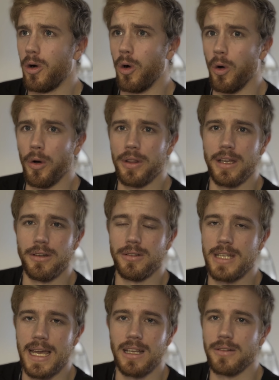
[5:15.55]
or they do
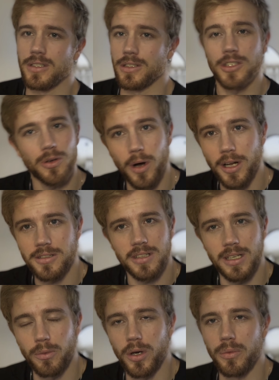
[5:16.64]
deadlifts and squats
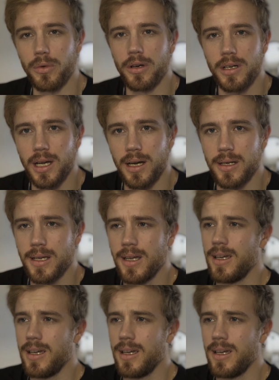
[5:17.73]
in one workout.